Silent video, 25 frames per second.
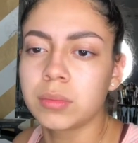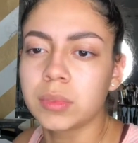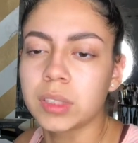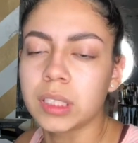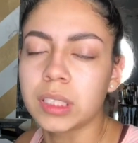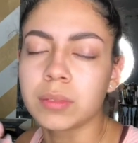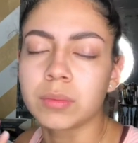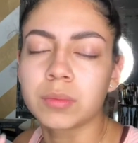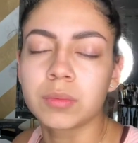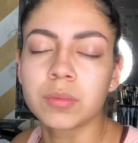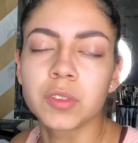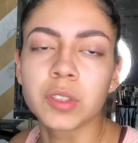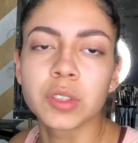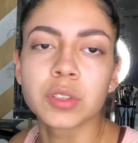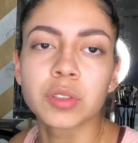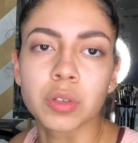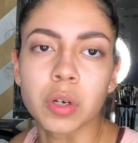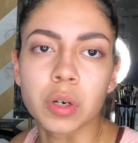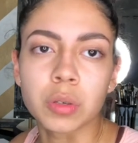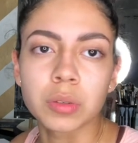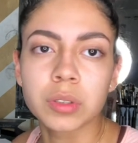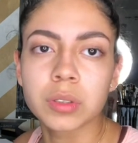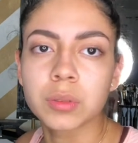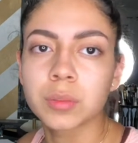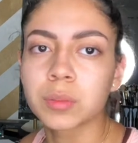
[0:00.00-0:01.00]
it feels
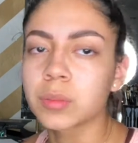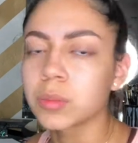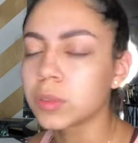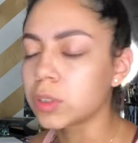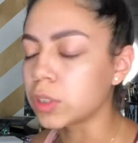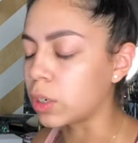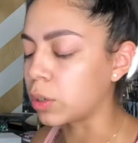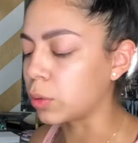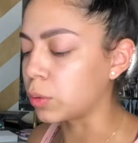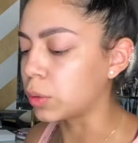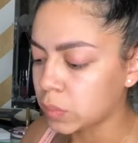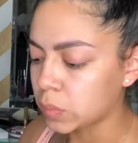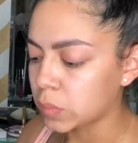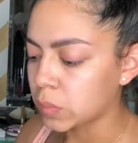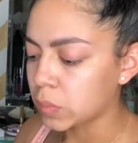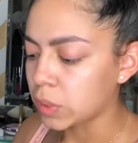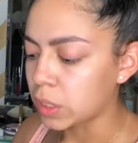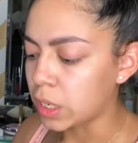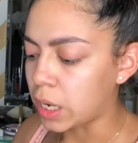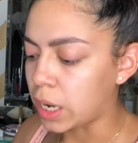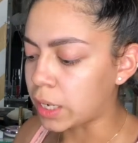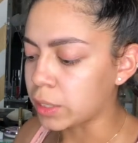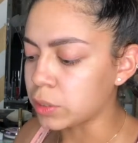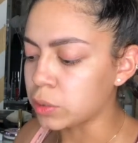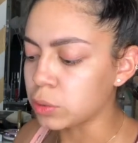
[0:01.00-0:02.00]
gross. So
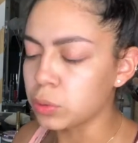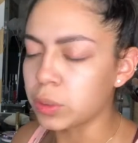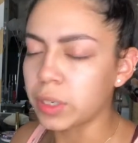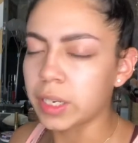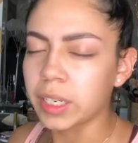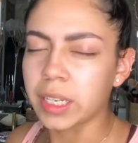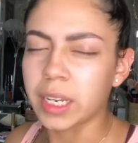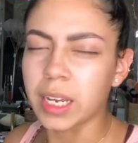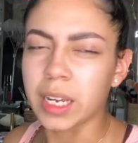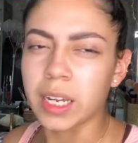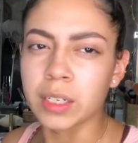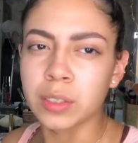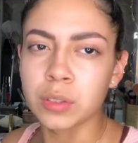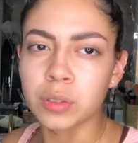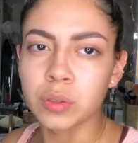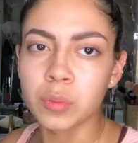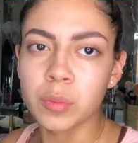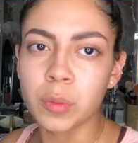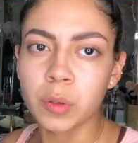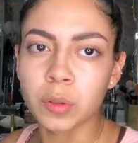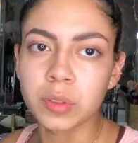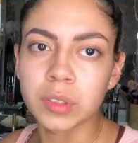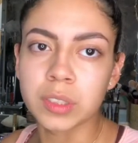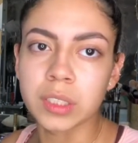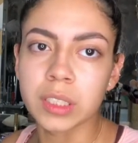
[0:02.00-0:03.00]
I do what I can, do
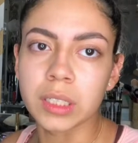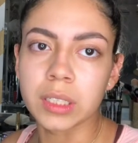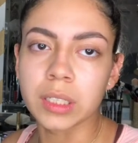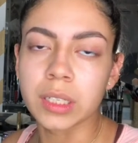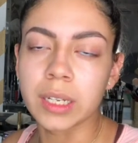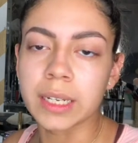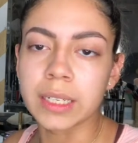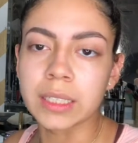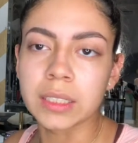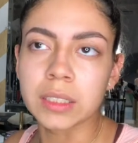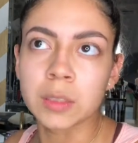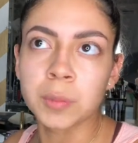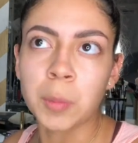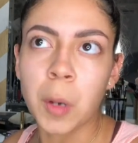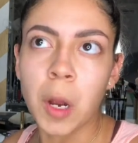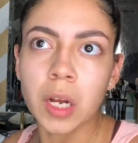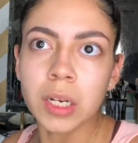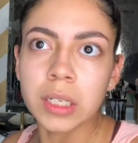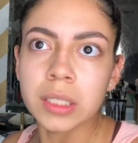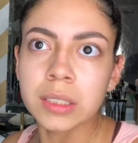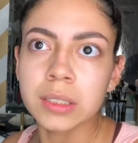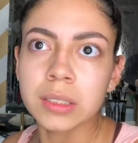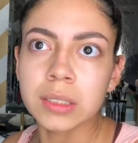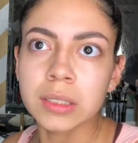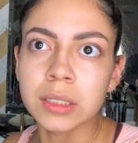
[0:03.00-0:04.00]
mostly like spot
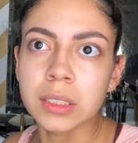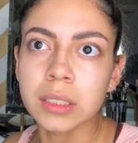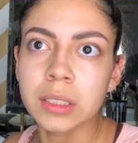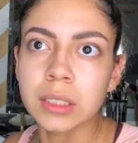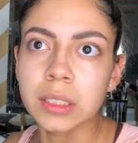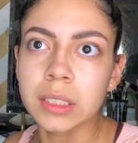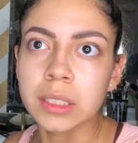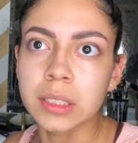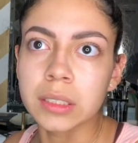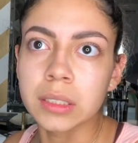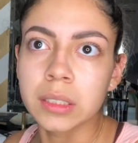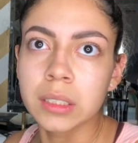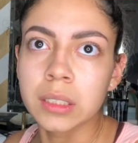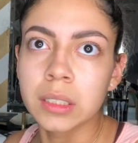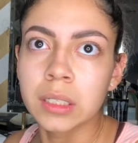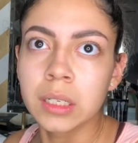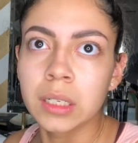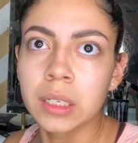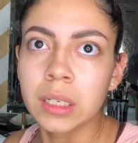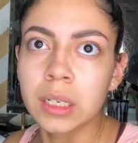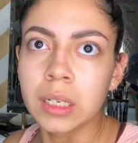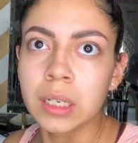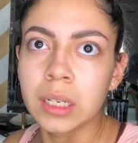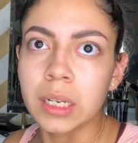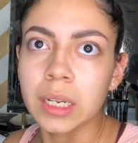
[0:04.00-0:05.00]
concealing
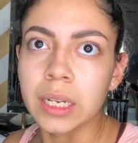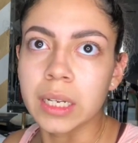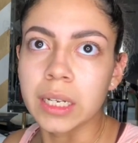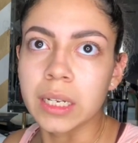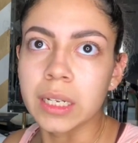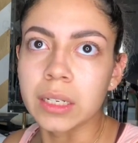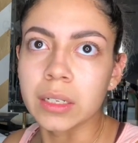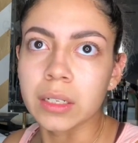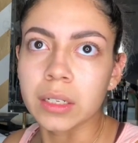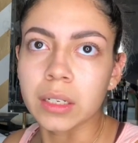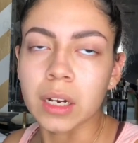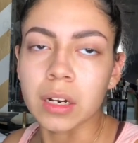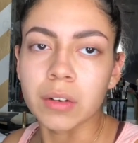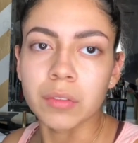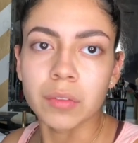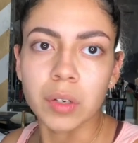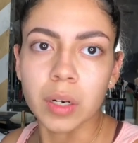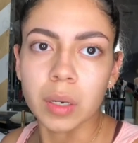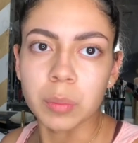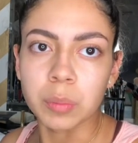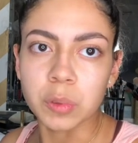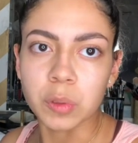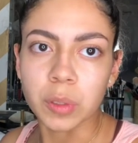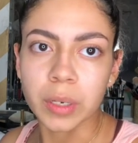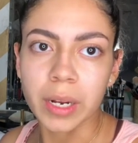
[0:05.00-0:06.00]
and cover
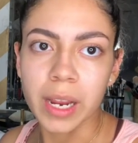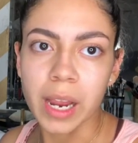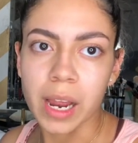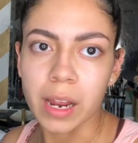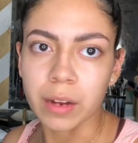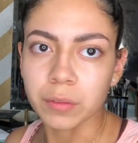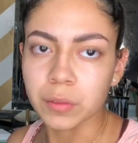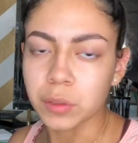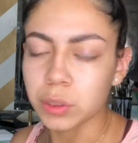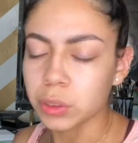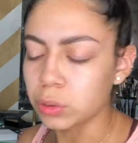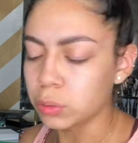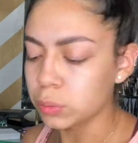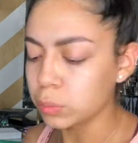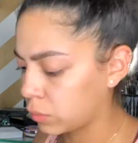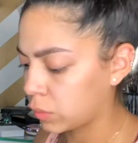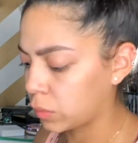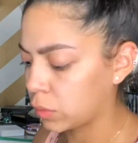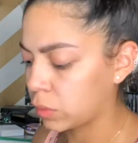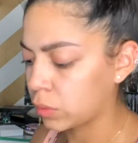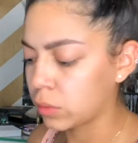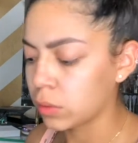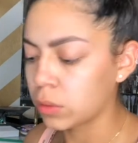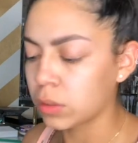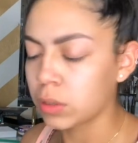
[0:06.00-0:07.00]
ups when I have to.
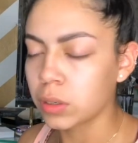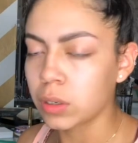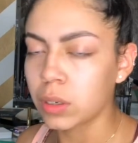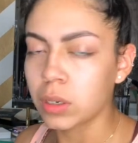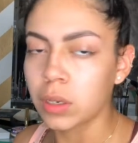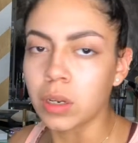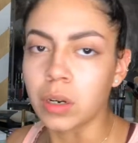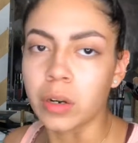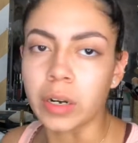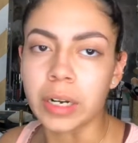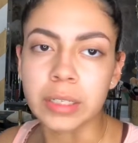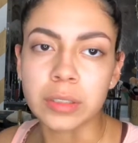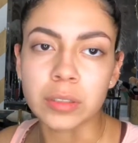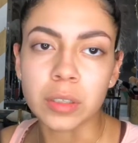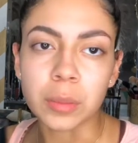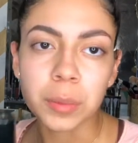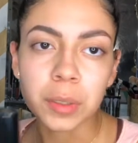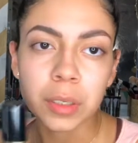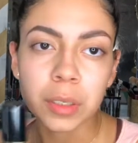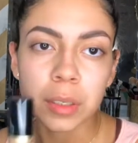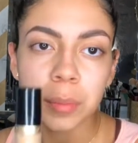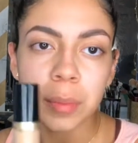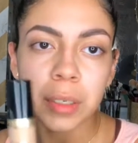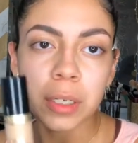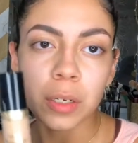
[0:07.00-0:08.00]
Alright, so I'm
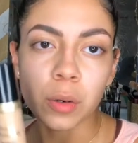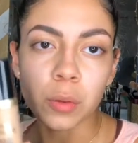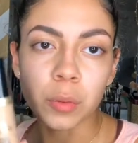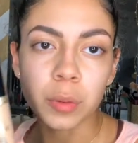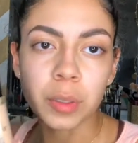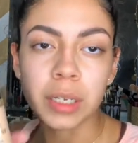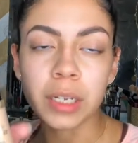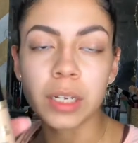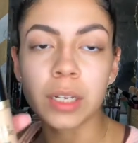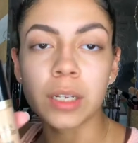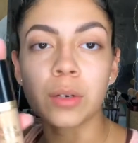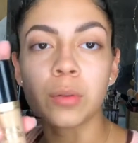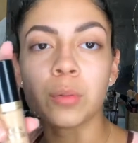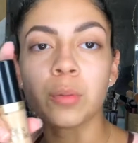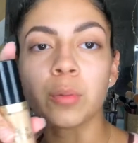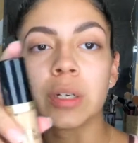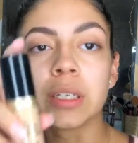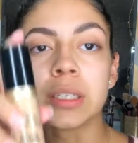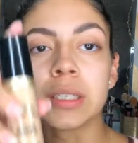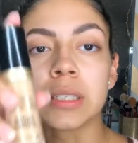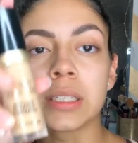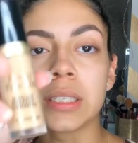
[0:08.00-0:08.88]
going to be going in with